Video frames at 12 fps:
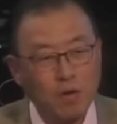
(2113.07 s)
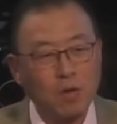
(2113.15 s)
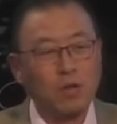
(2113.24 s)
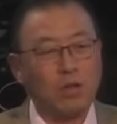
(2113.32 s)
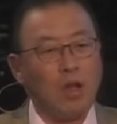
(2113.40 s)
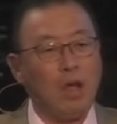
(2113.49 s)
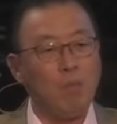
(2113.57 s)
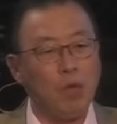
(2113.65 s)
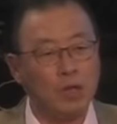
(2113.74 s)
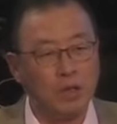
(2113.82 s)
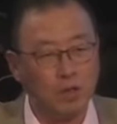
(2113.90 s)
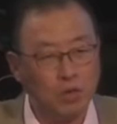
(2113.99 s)
acclaim we
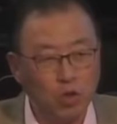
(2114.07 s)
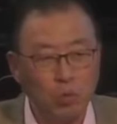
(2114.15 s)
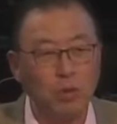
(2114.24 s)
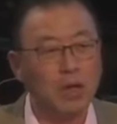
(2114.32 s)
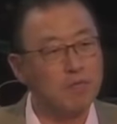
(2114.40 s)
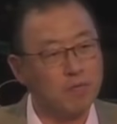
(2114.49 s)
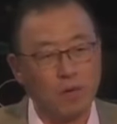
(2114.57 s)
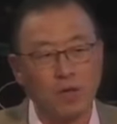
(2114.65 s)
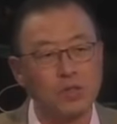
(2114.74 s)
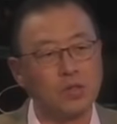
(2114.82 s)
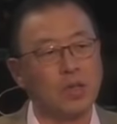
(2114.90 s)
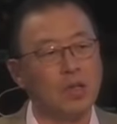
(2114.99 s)
can accumulate for
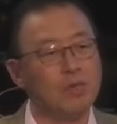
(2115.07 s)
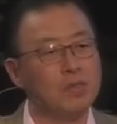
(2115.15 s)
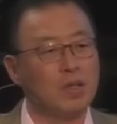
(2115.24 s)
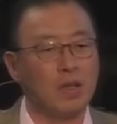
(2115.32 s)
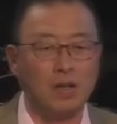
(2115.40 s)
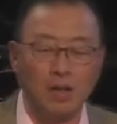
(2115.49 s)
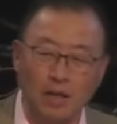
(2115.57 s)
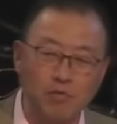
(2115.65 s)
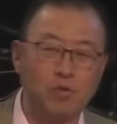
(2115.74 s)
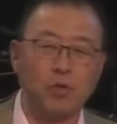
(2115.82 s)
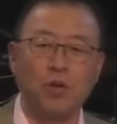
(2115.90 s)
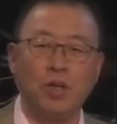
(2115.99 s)
ourselves in our life
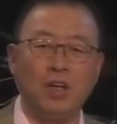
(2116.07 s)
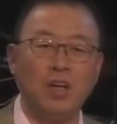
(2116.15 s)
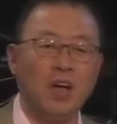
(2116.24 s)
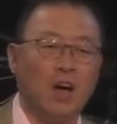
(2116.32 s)
journey,